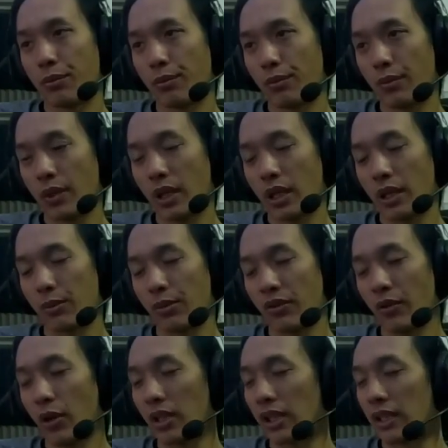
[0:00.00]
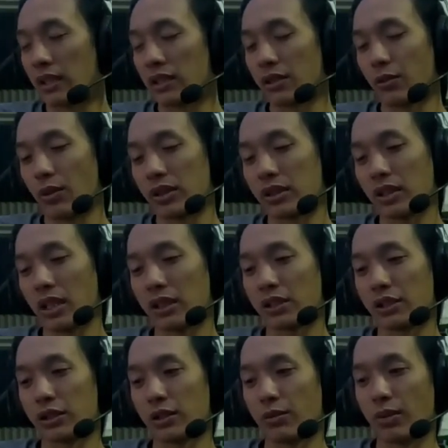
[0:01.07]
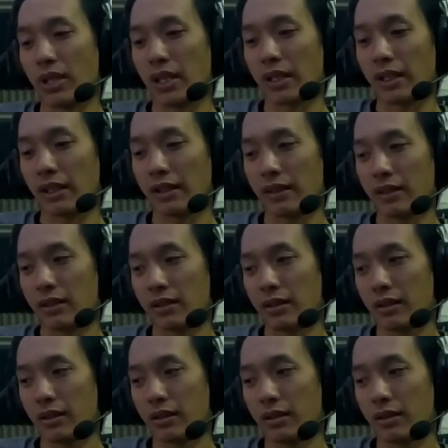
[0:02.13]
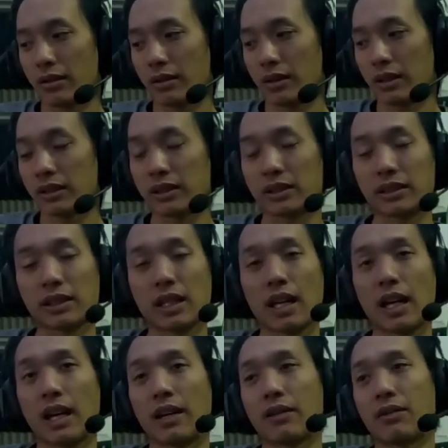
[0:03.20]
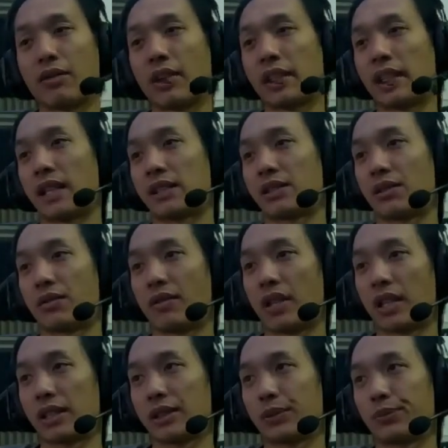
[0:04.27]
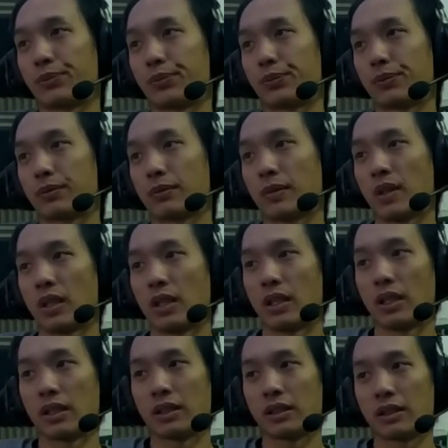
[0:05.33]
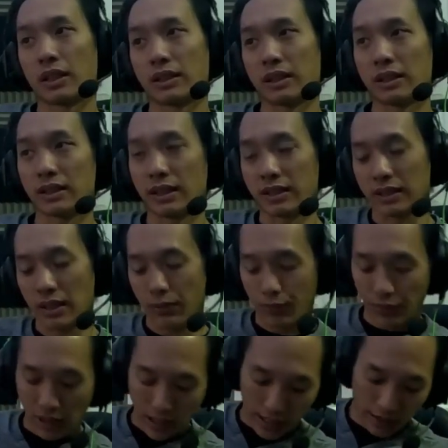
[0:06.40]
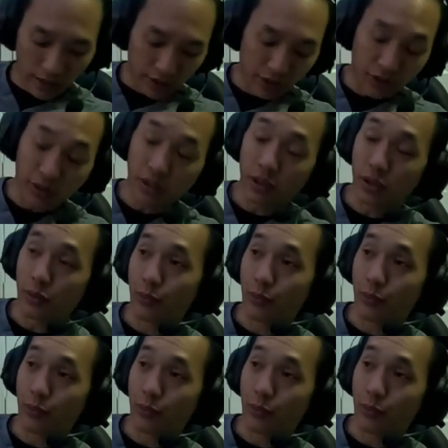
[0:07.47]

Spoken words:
And before I get into what stock you should buy, this is not financial advice. This is just some guy on YouTube